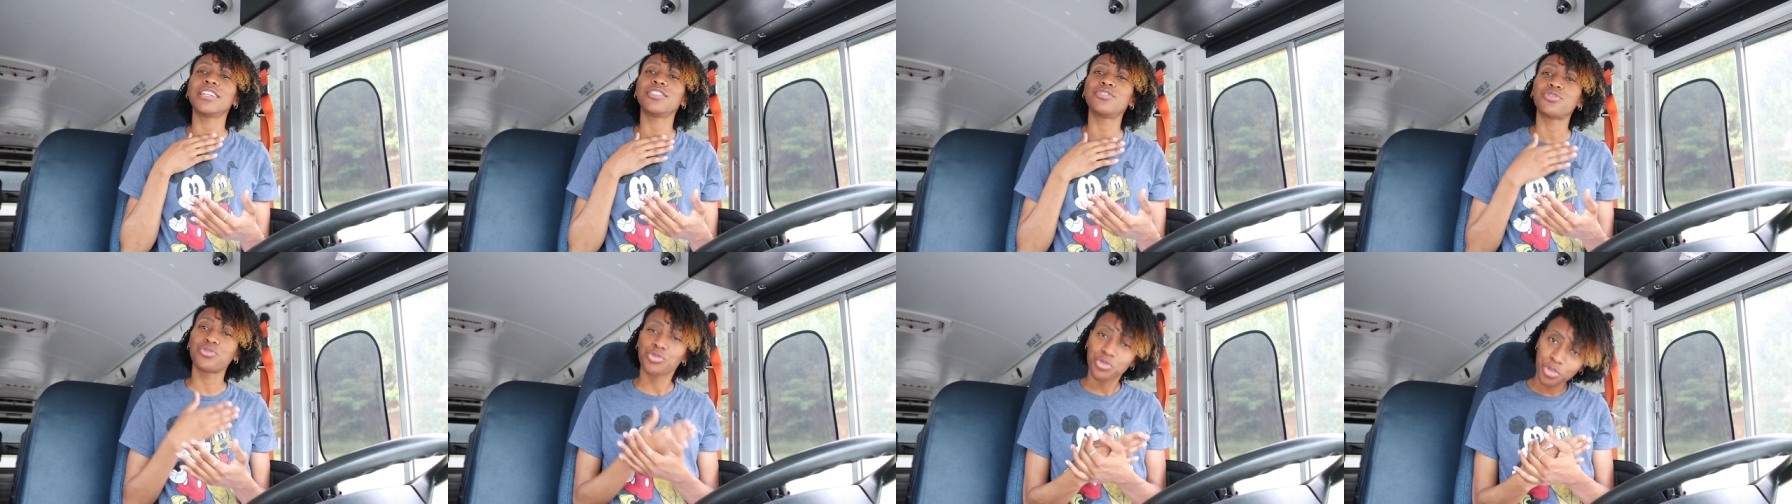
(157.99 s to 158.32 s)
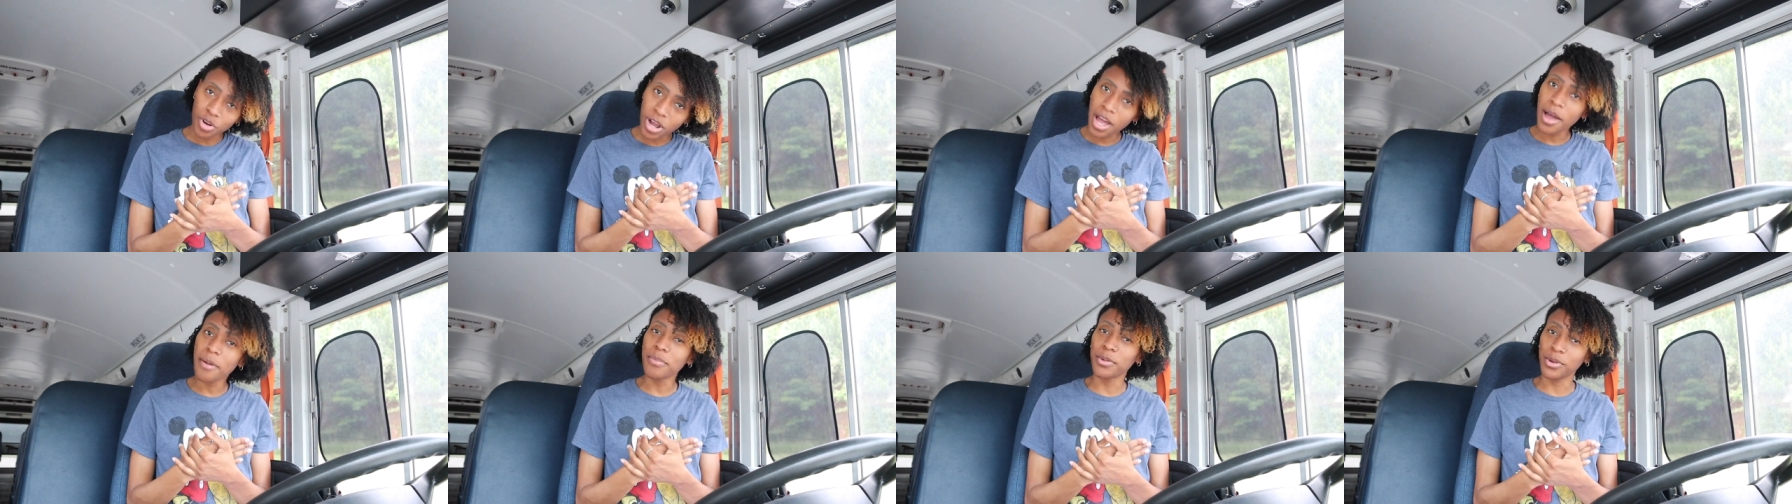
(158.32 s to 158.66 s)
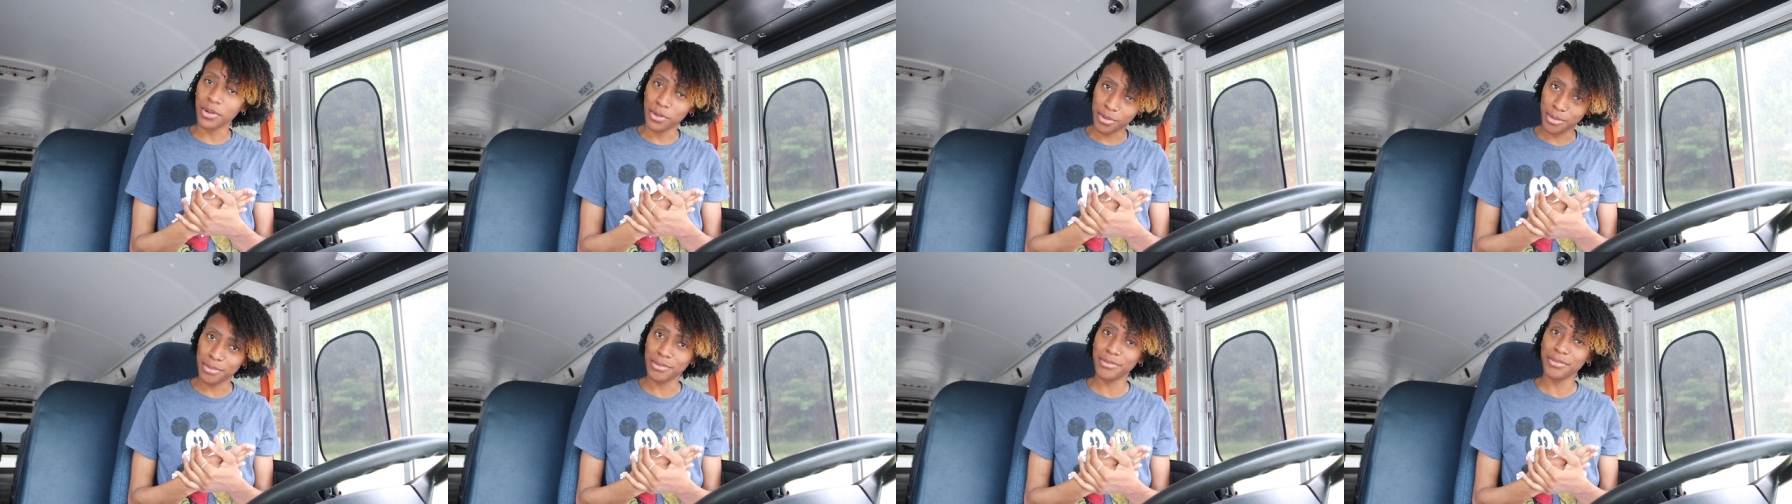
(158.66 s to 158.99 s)
in
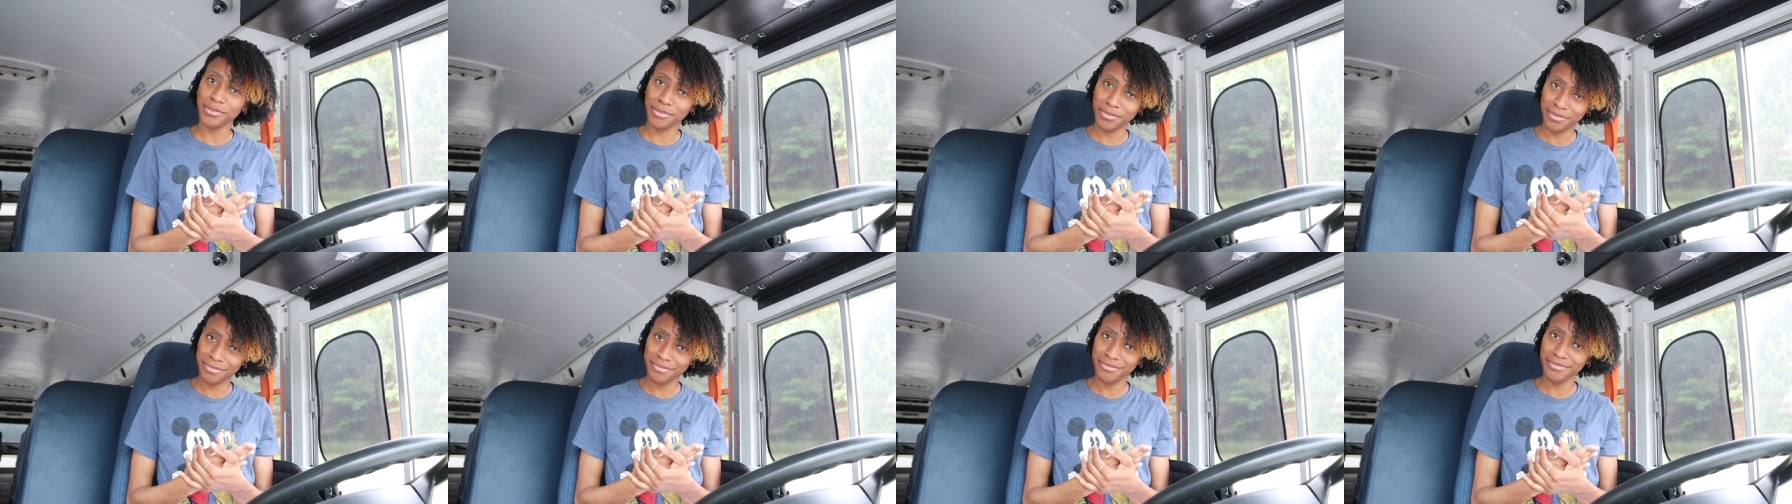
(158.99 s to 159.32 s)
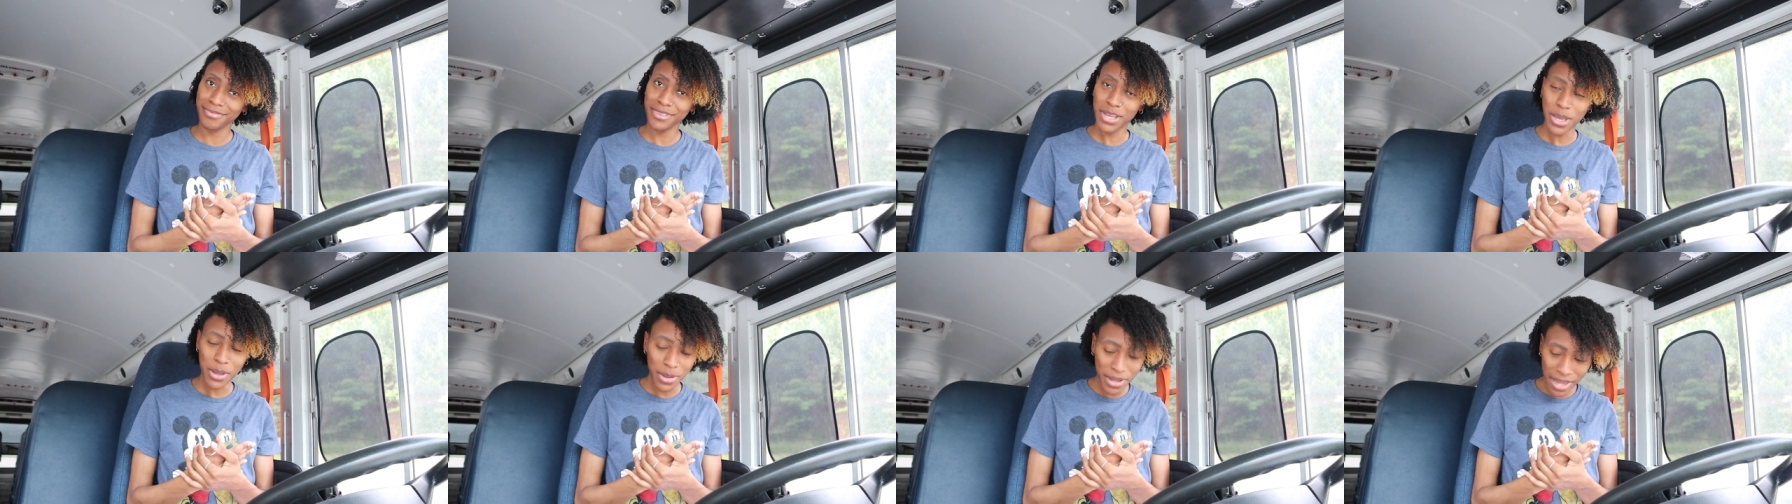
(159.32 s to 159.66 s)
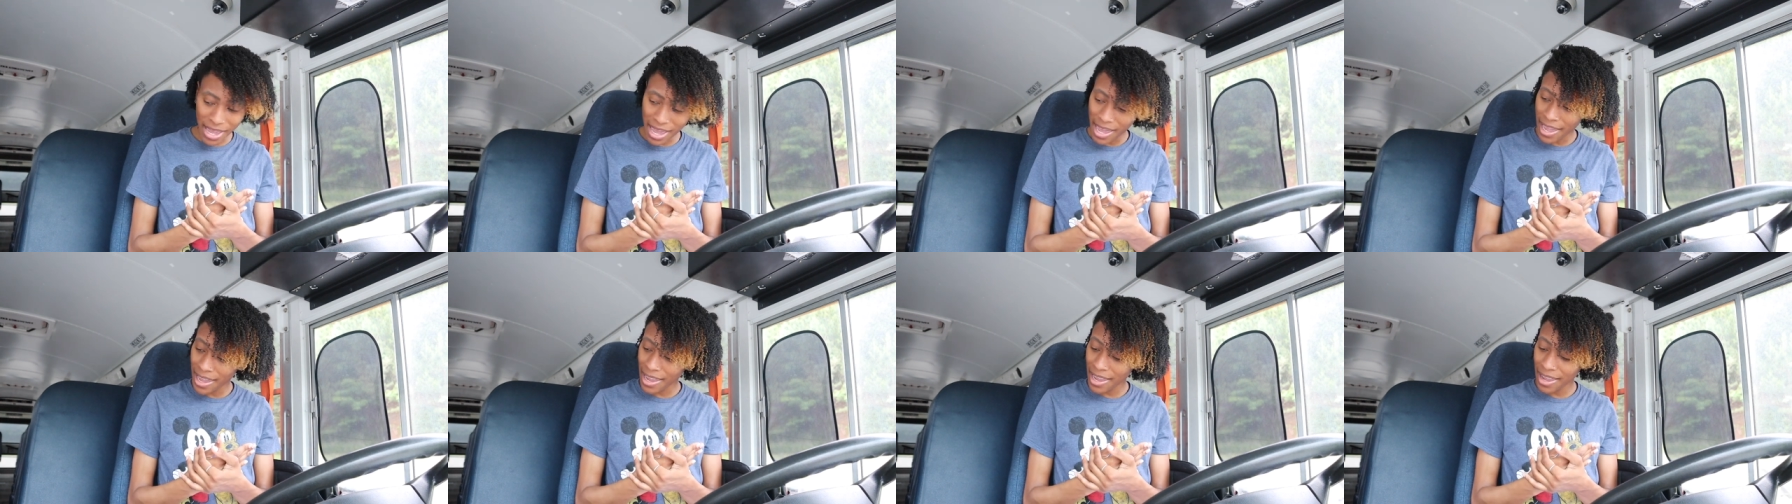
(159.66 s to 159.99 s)
trouble.
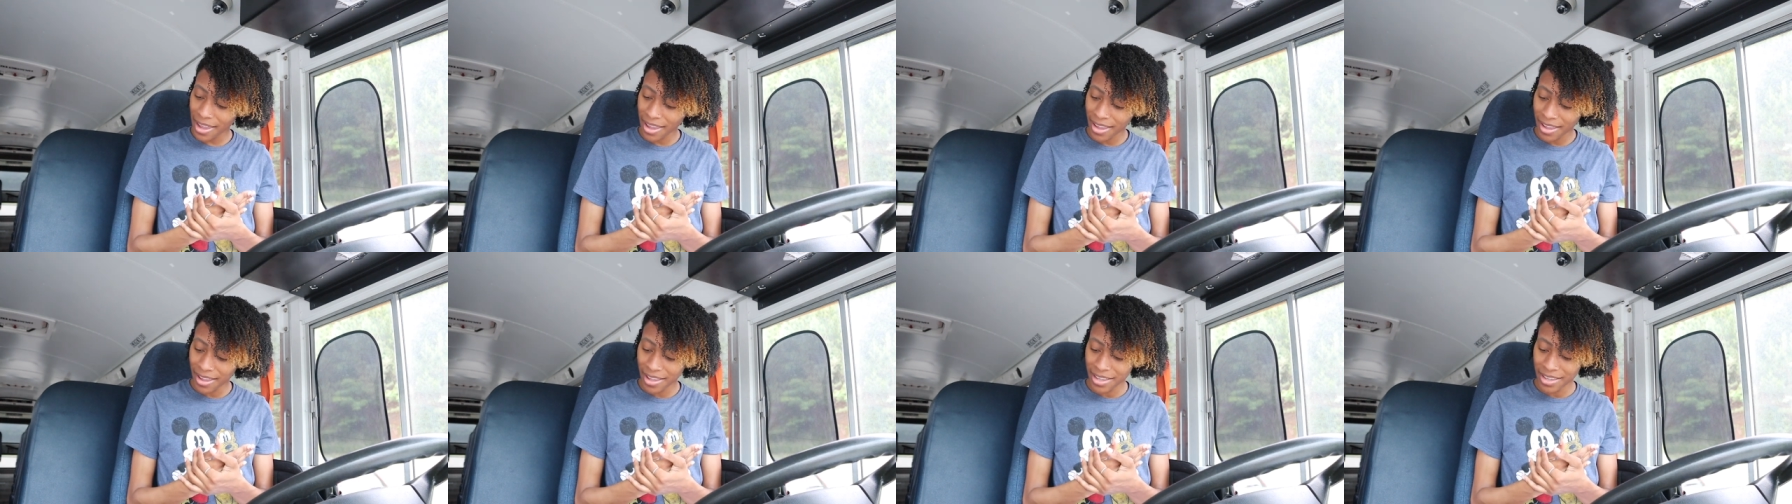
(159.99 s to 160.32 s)
Okay?